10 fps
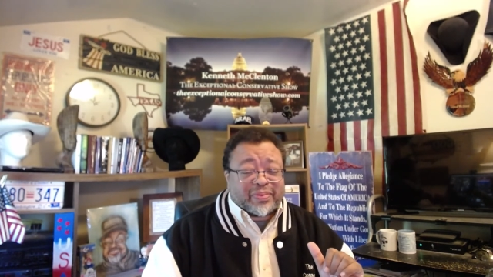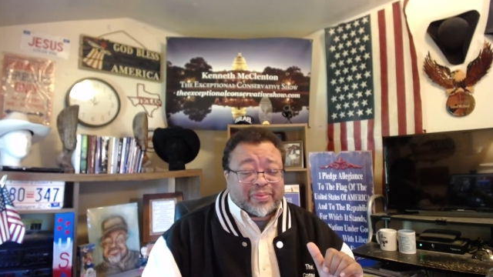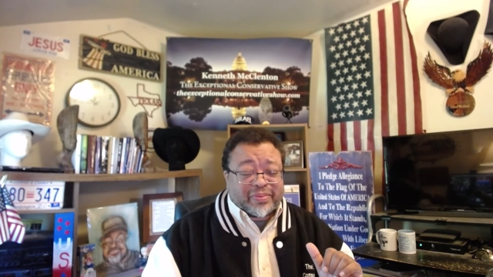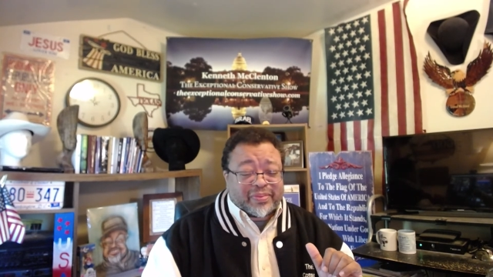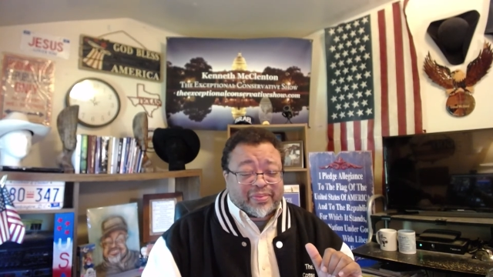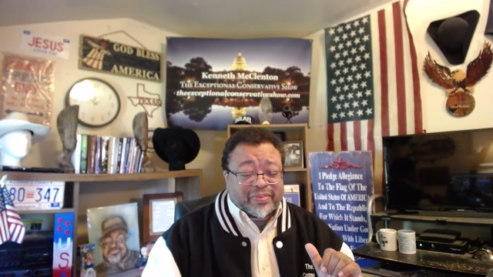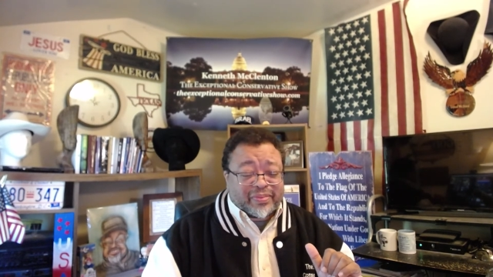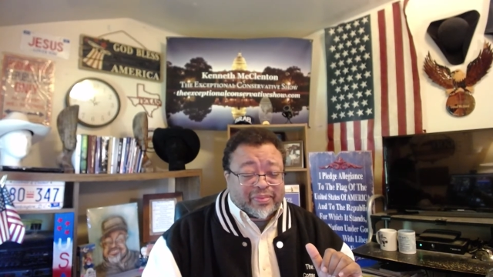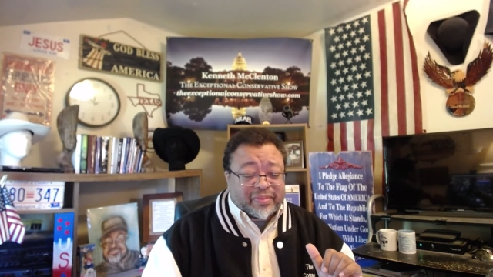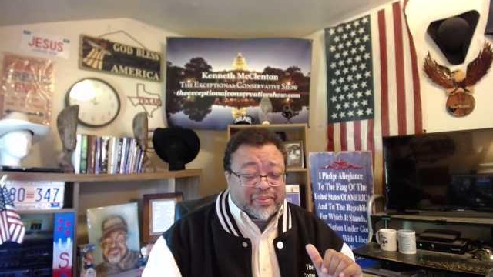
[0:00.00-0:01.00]

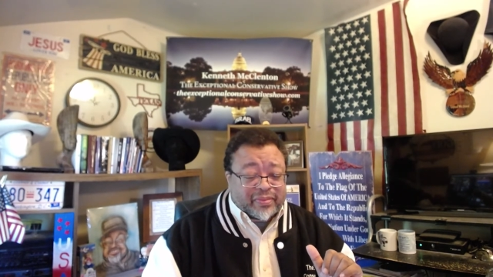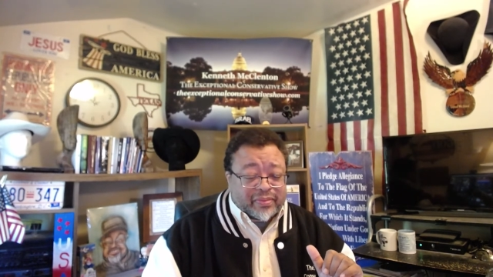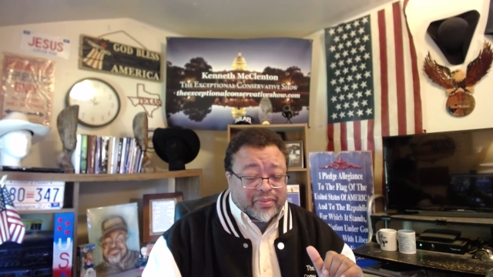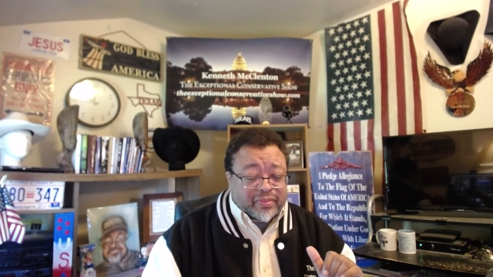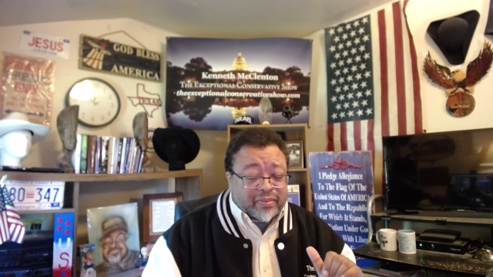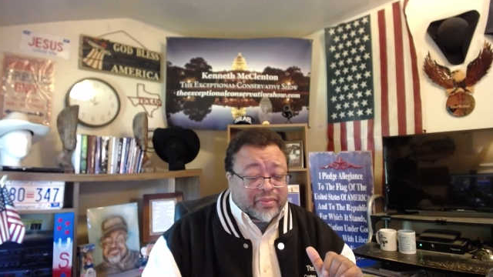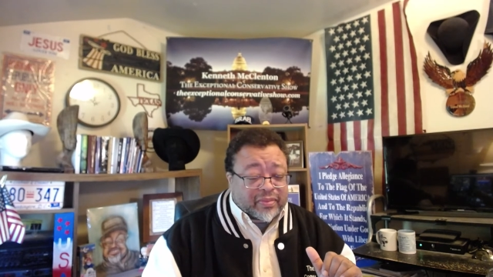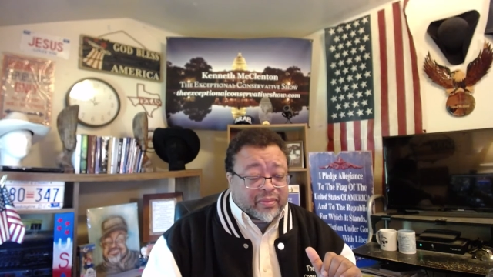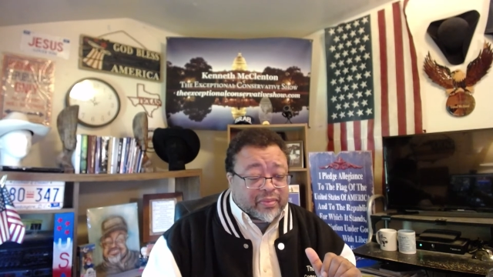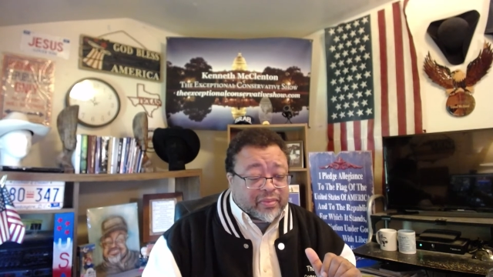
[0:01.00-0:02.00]

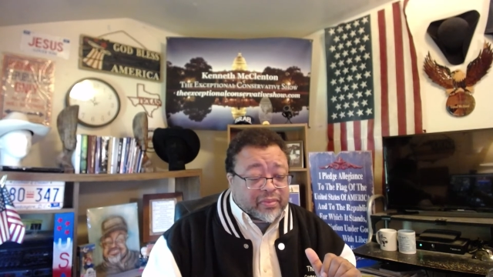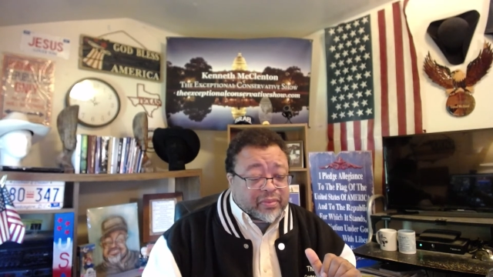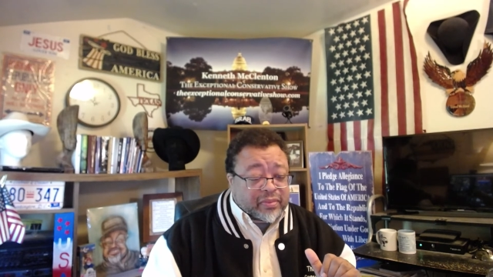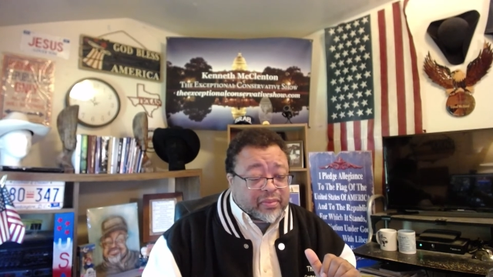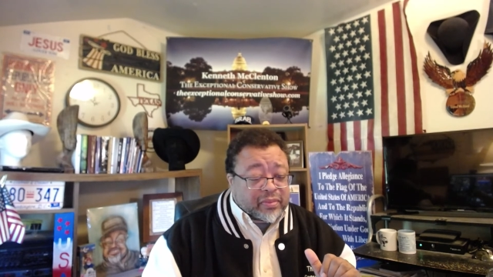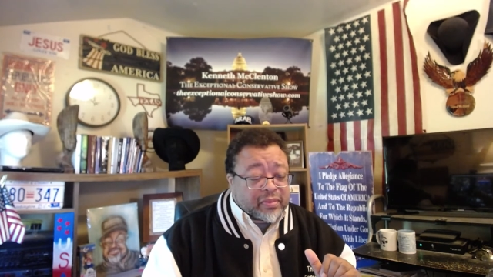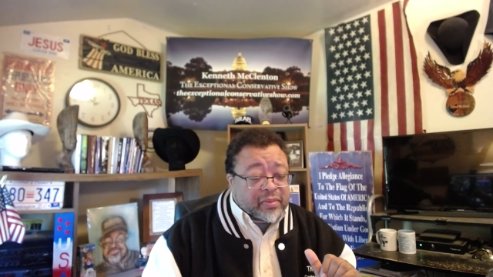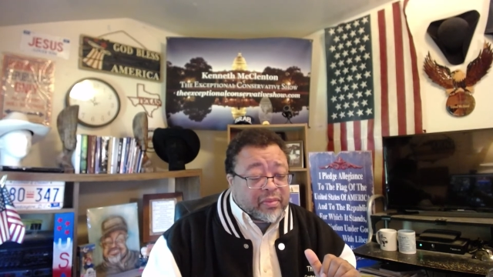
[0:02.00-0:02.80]
(silence)